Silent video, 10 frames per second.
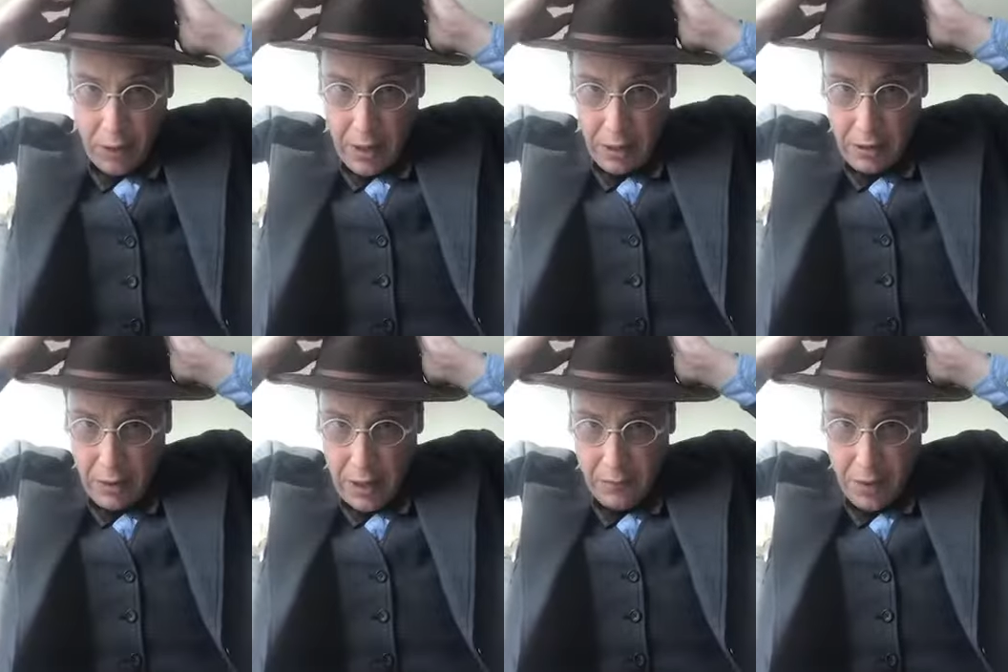and
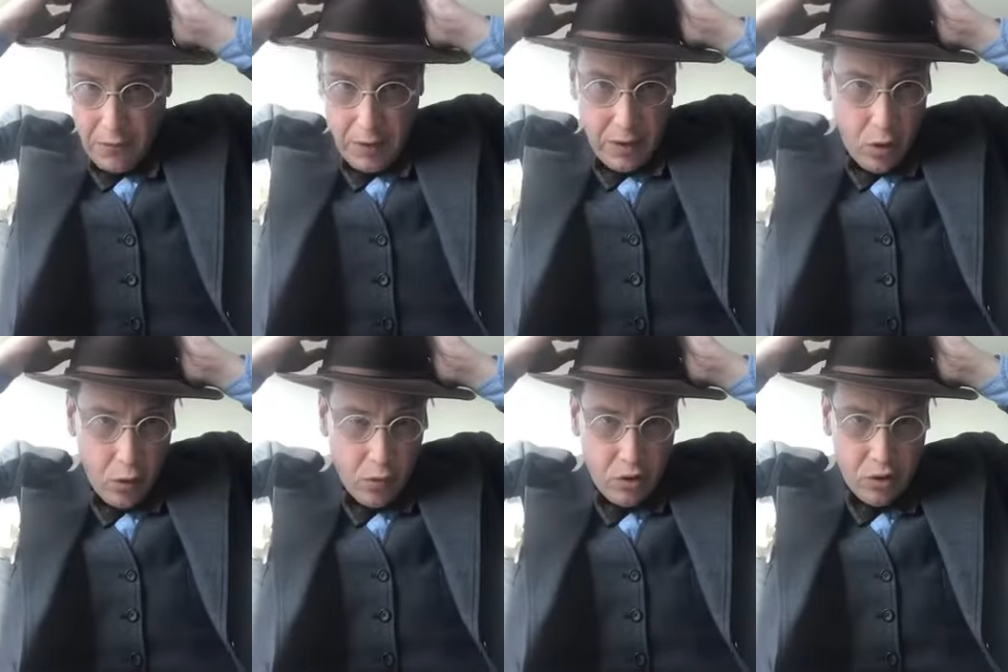create a bit of a
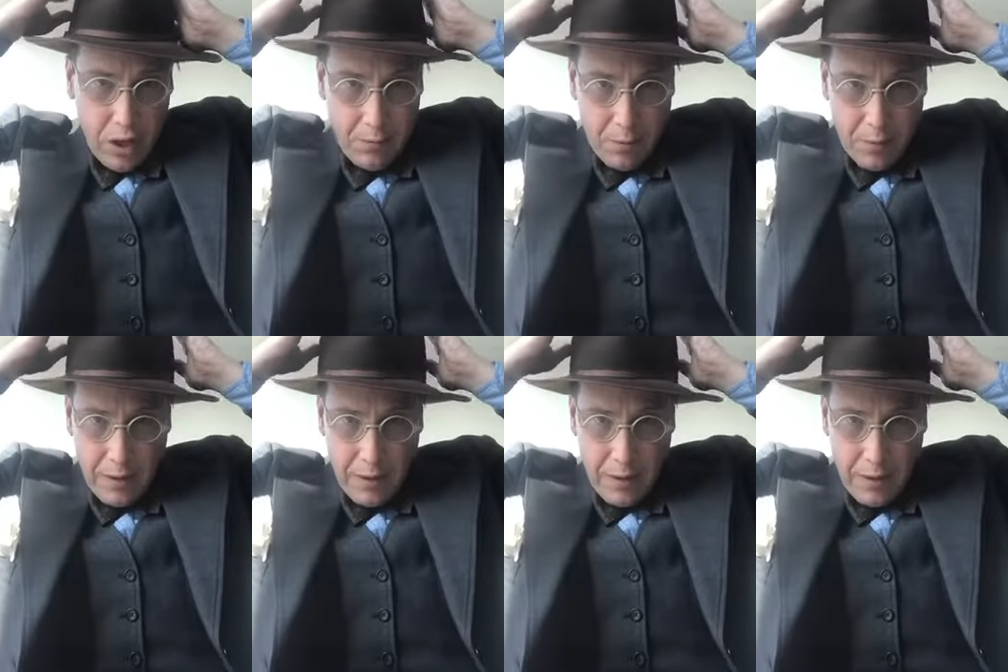cone shape.